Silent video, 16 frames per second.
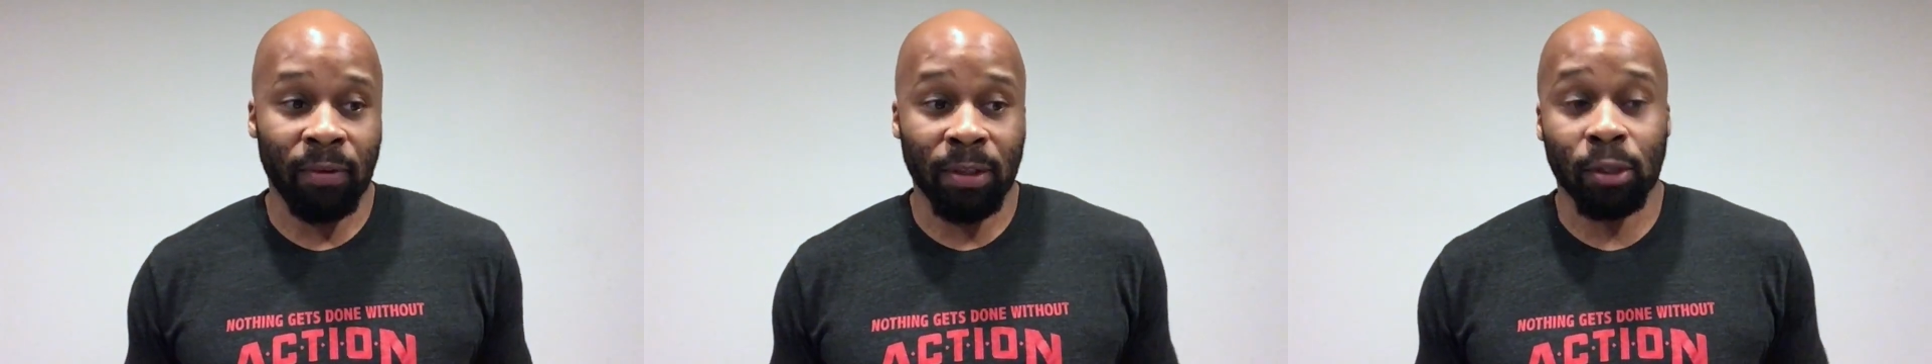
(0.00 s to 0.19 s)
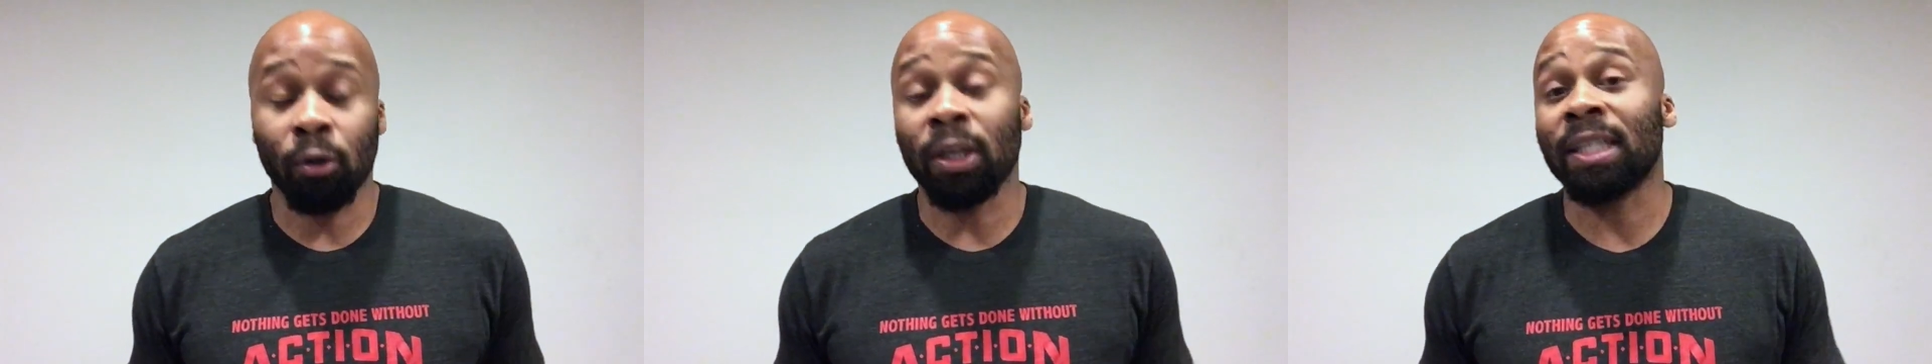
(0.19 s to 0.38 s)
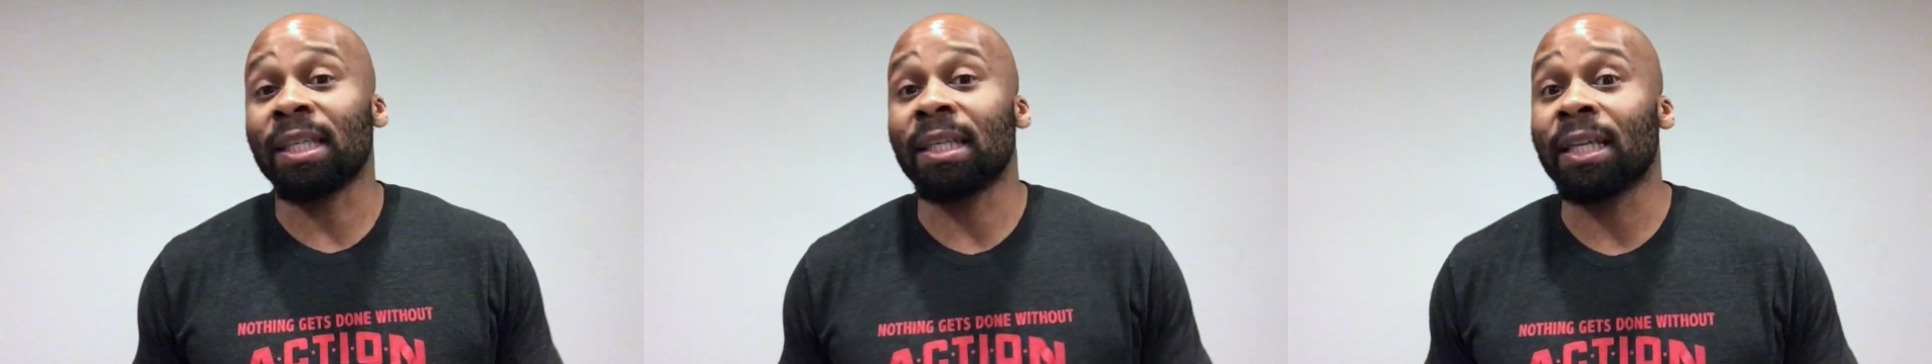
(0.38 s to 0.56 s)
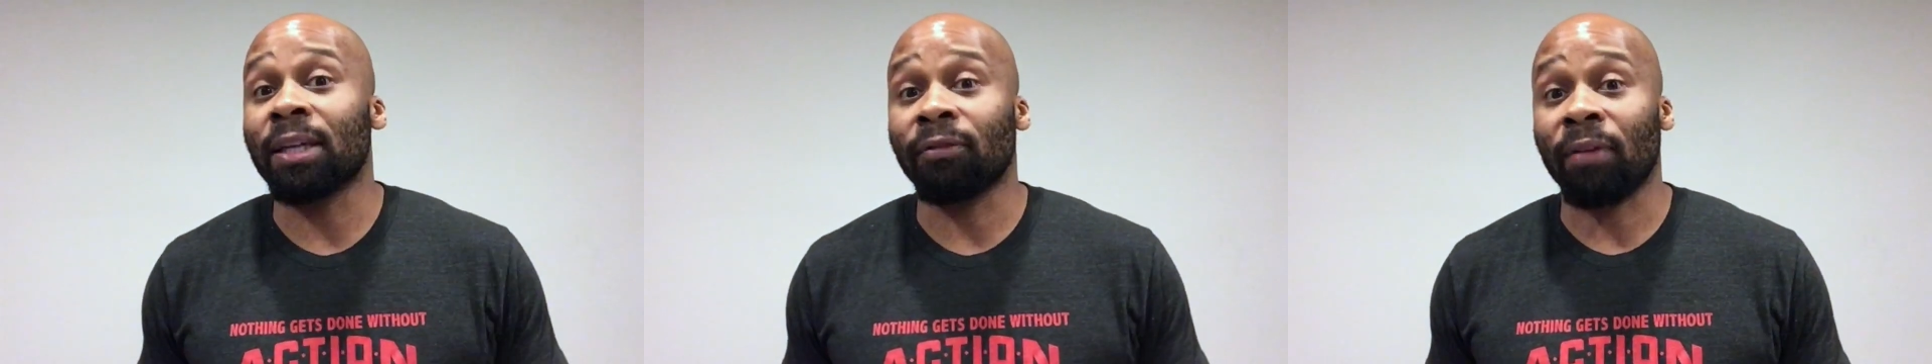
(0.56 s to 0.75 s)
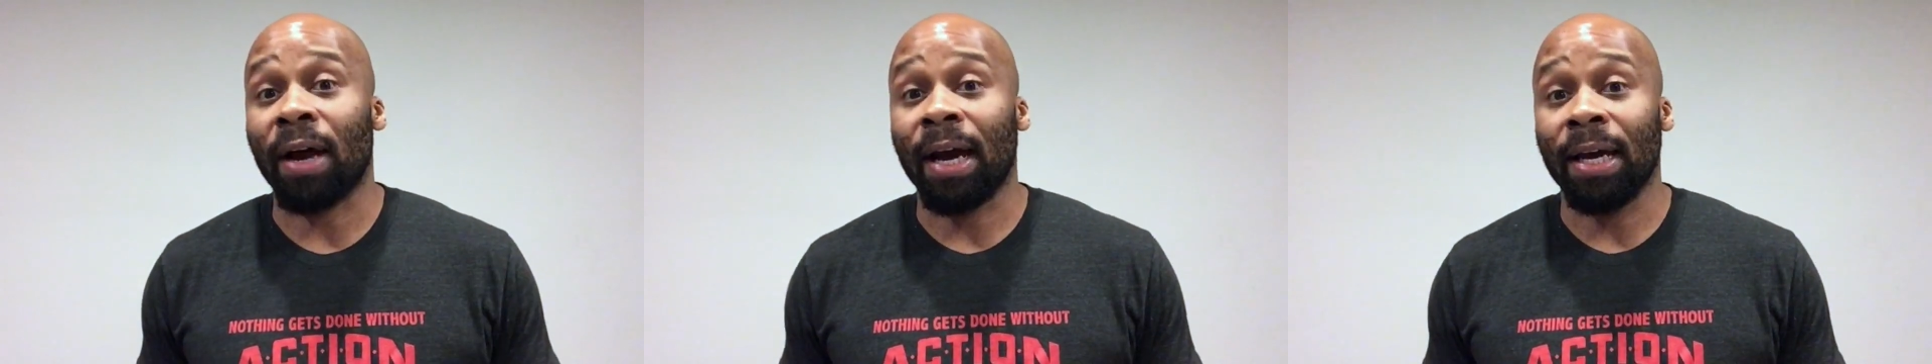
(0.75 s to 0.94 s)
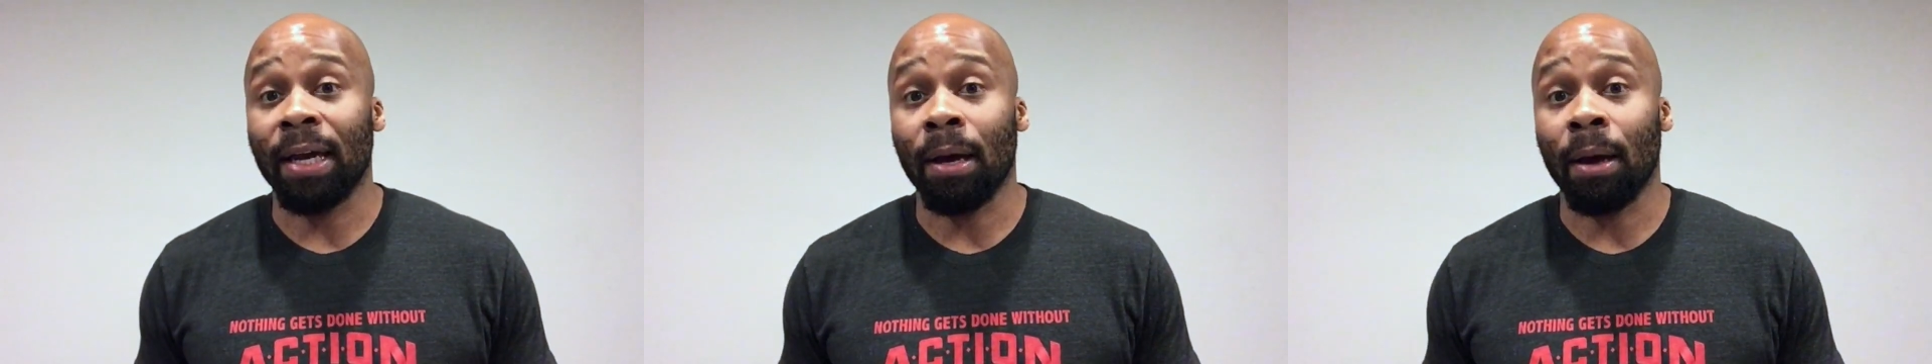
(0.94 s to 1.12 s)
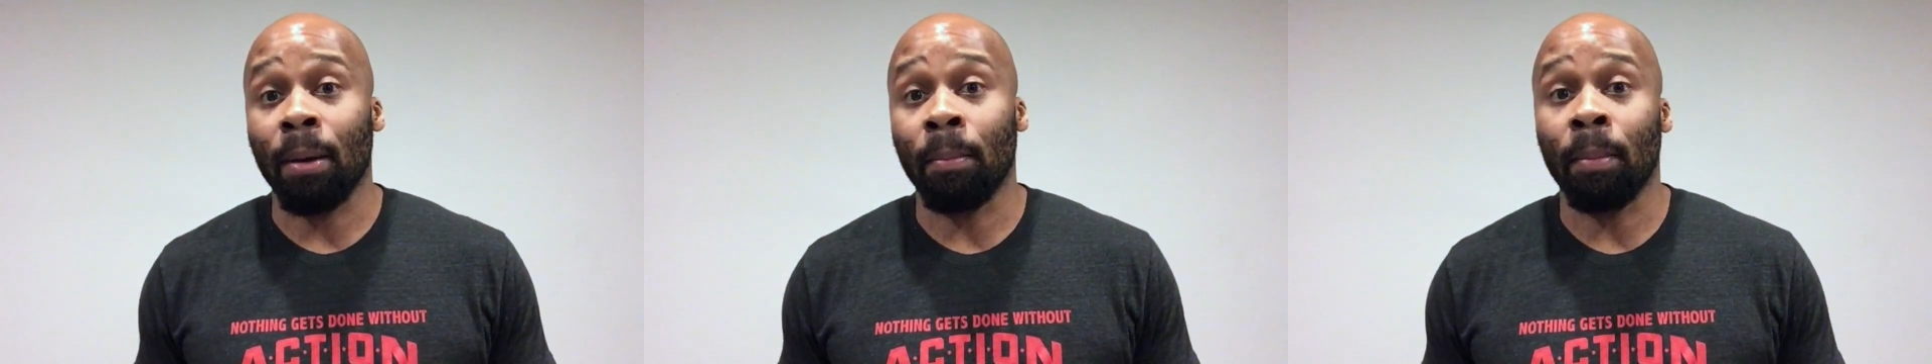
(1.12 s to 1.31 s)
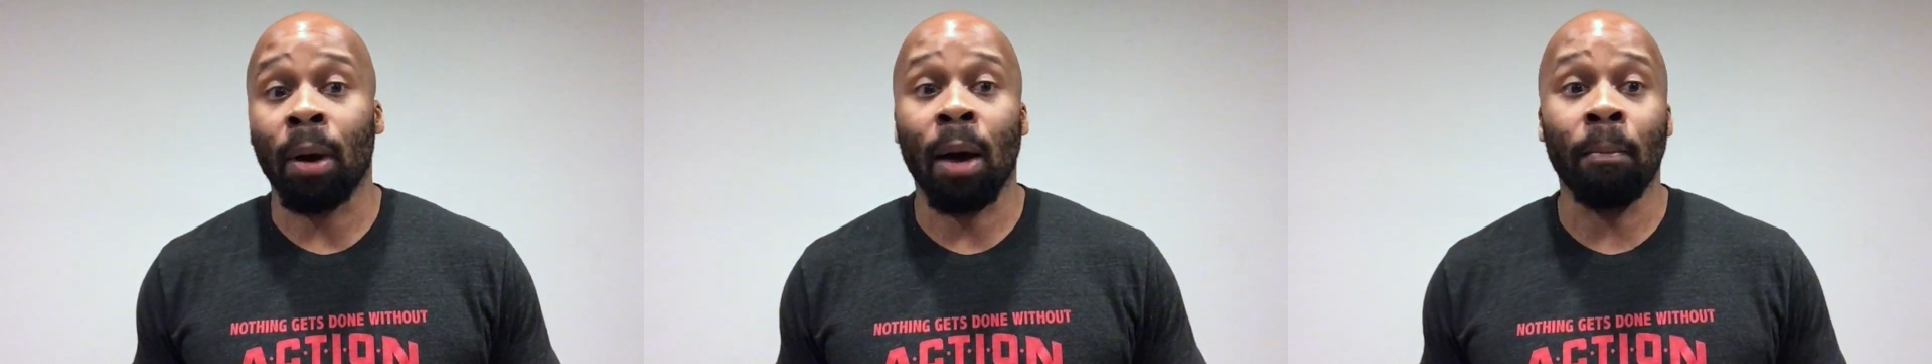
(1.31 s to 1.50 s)
it's going to solidify
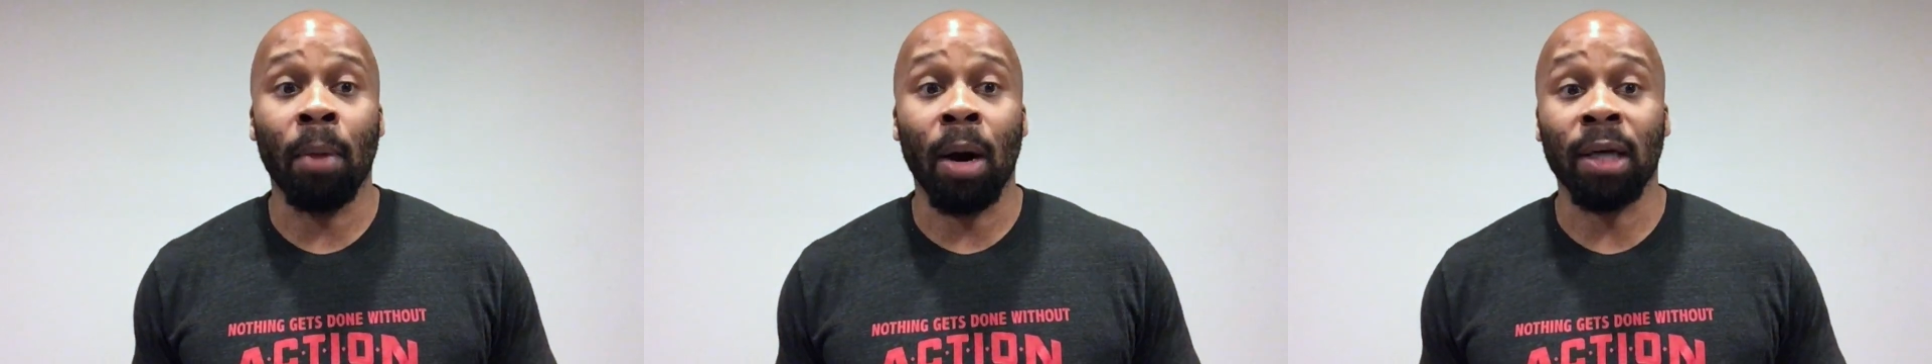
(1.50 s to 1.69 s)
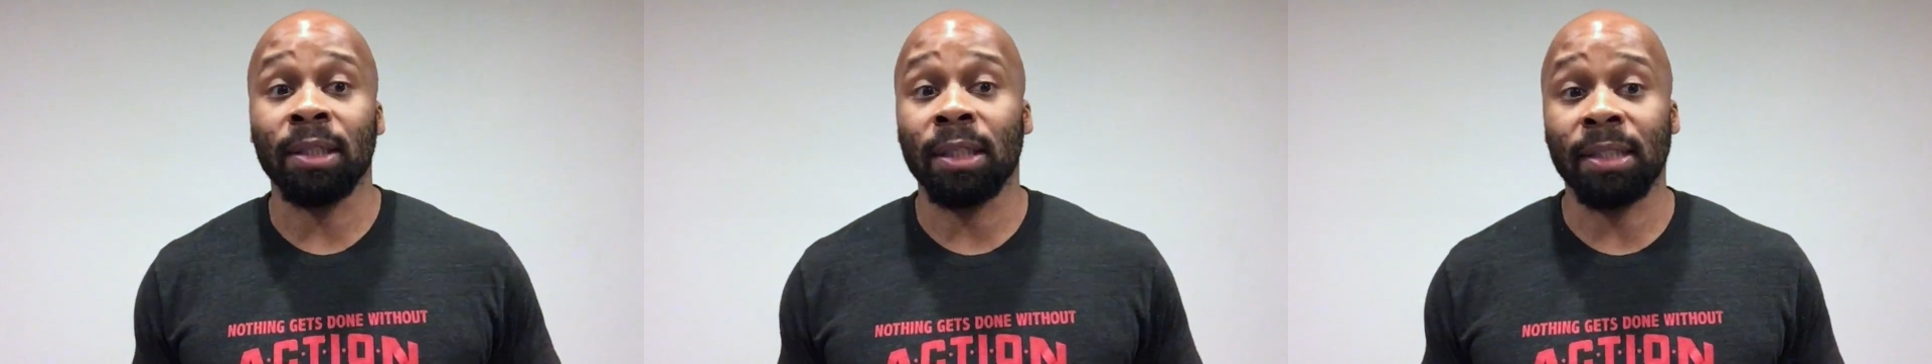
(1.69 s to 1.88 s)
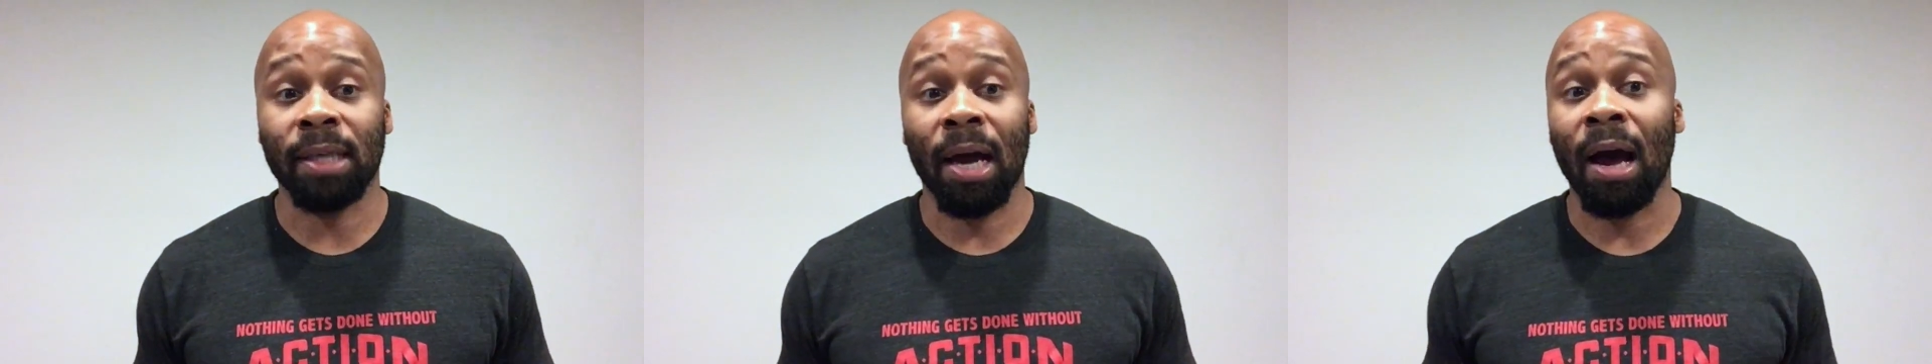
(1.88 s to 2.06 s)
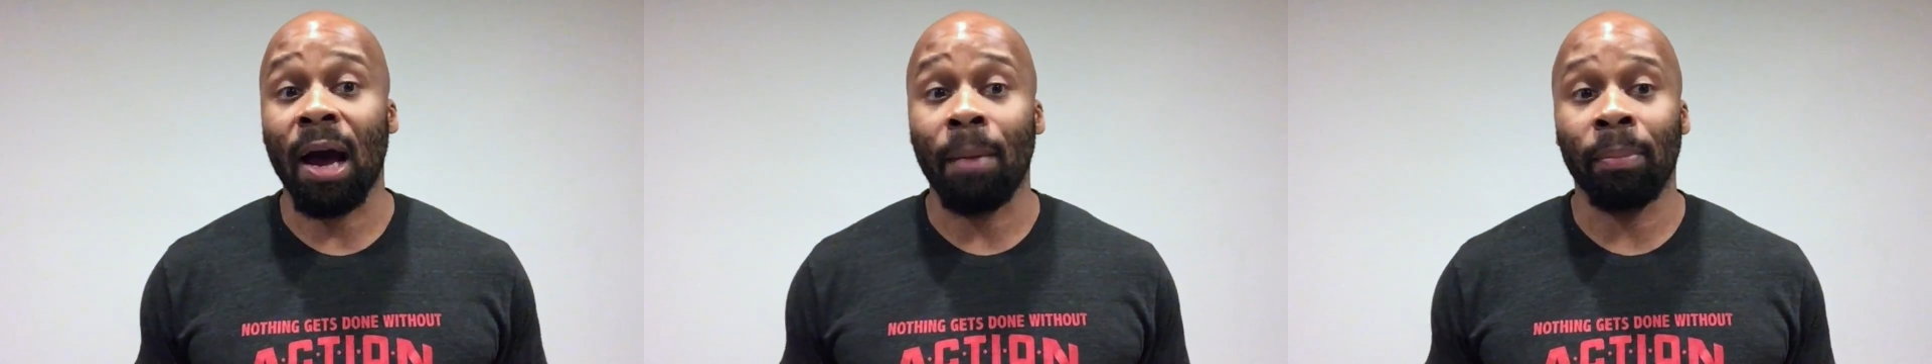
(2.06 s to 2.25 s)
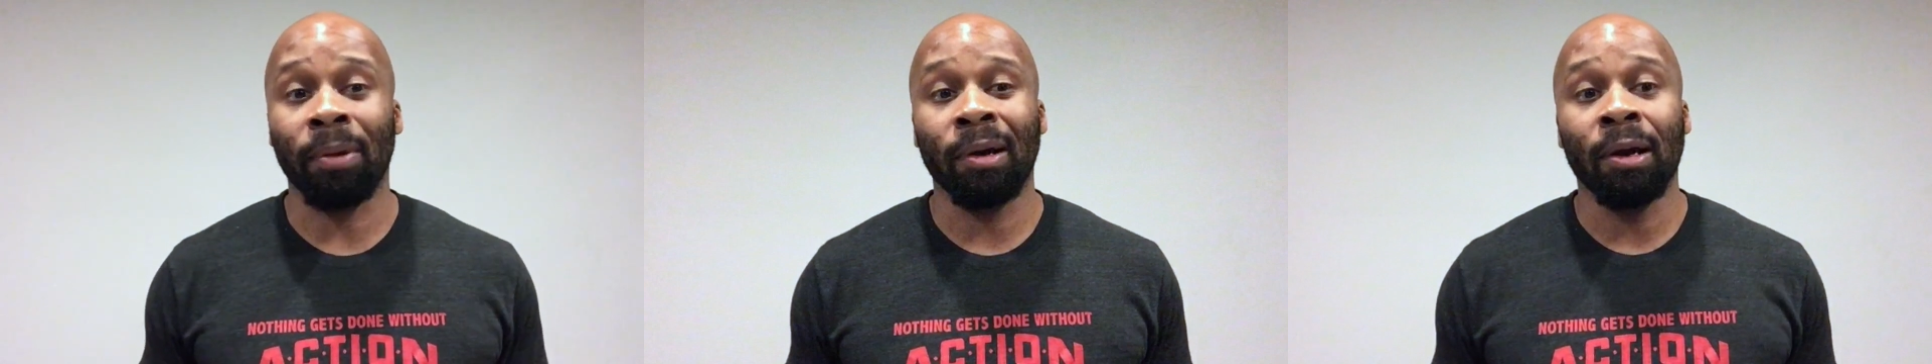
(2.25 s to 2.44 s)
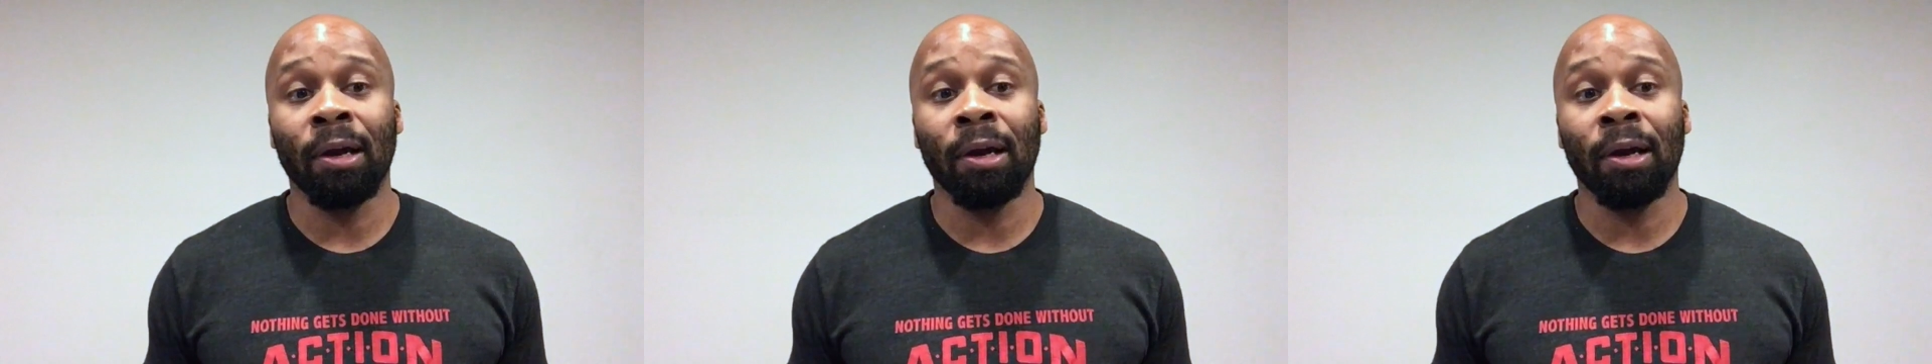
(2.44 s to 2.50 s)
him amongst the top